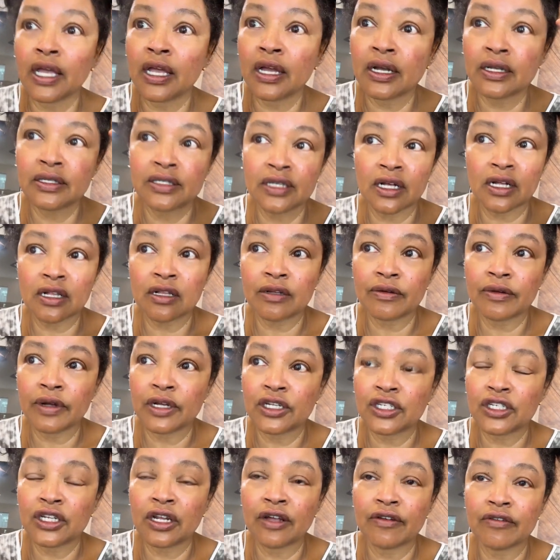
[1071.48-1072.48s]
Making a
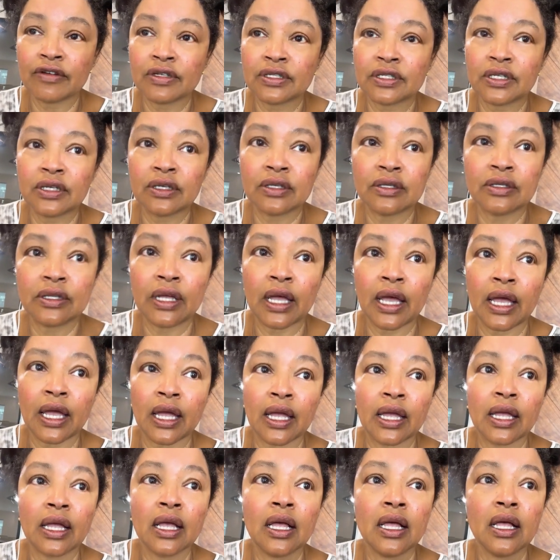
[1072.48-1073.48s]
declaration every single
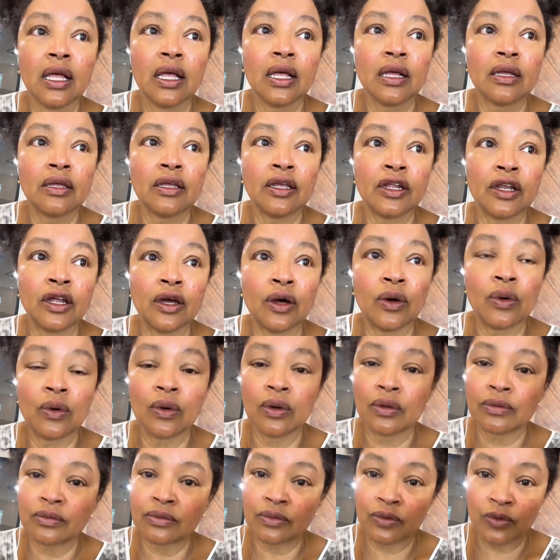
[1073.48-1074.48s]
day. You
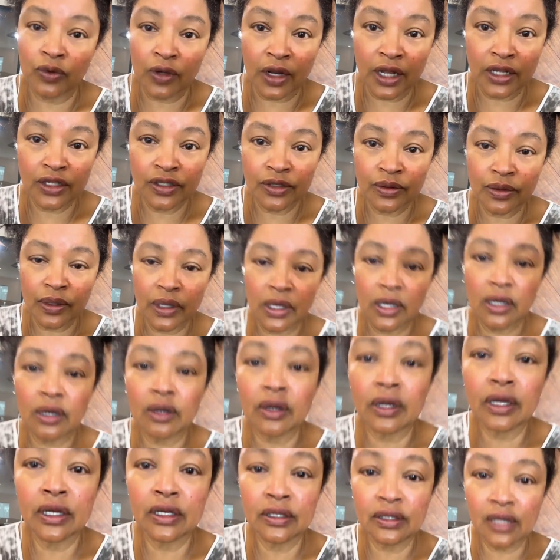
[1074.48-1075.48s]
know, what I do
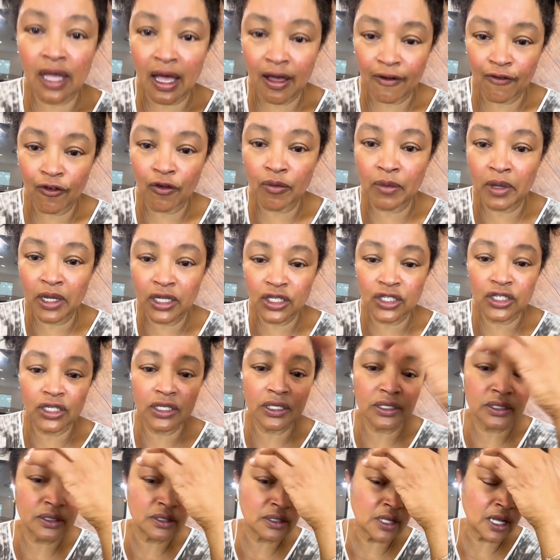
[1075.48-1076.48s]
here is
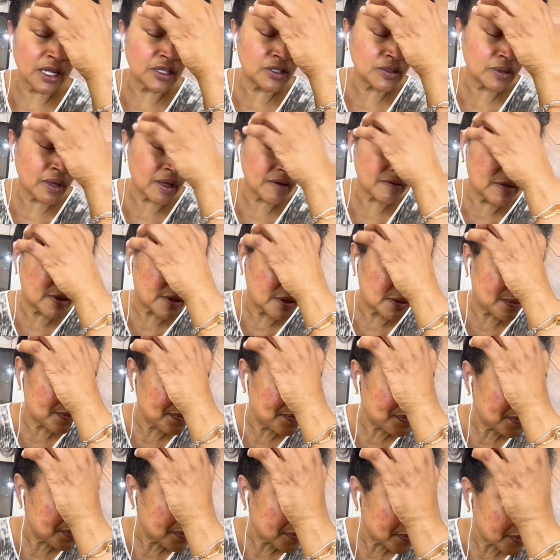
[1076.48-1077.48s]
affirmations. I do have
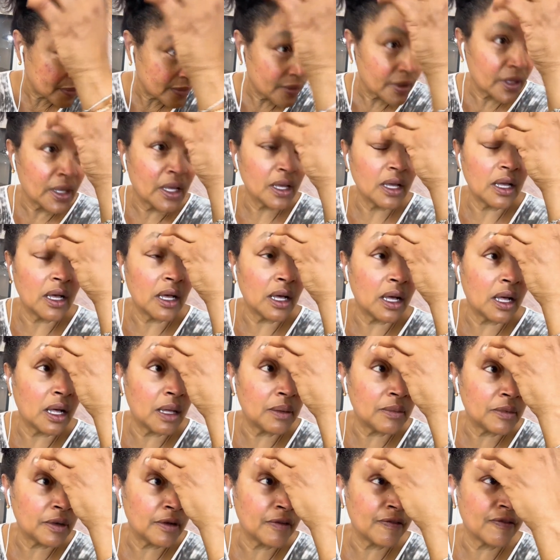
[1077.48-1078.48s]
a
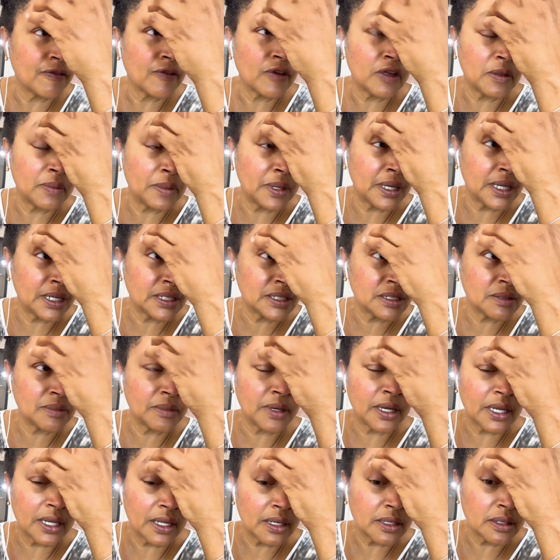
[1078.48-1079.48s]

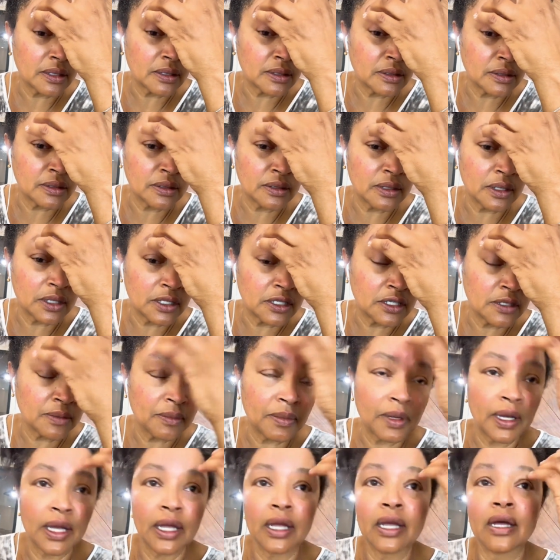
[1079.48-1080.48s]
freebie. It's
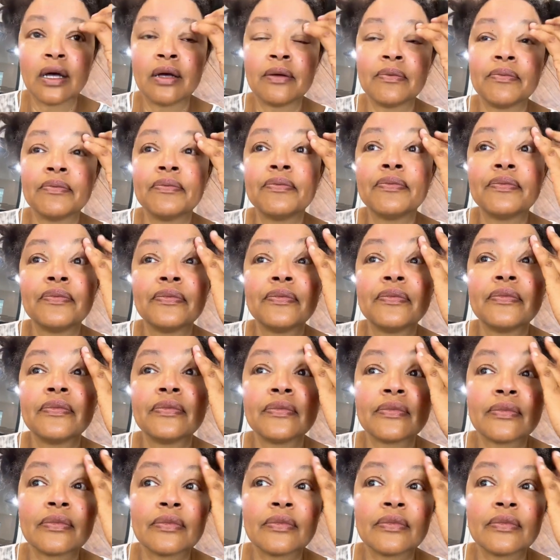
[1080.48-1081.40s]
in my